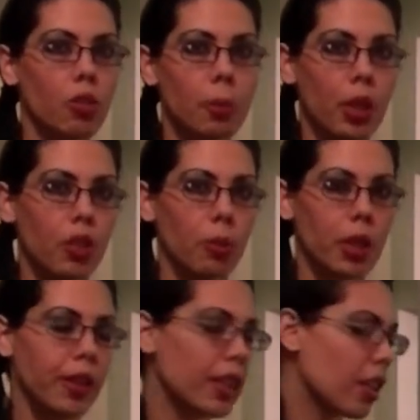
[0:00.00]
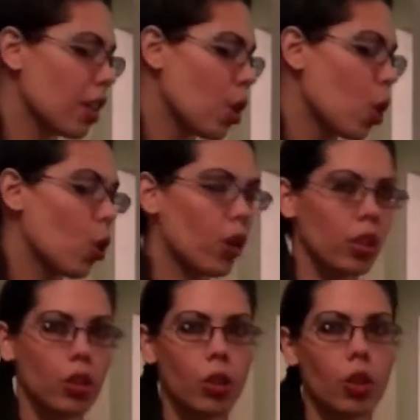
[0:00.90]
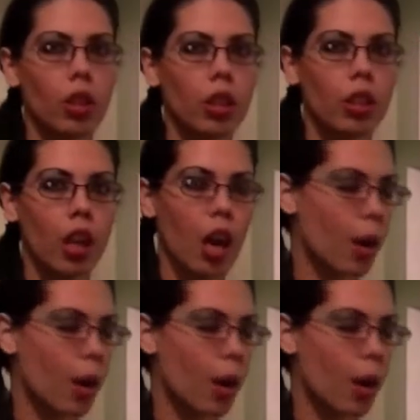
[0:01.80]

Pillsbury or your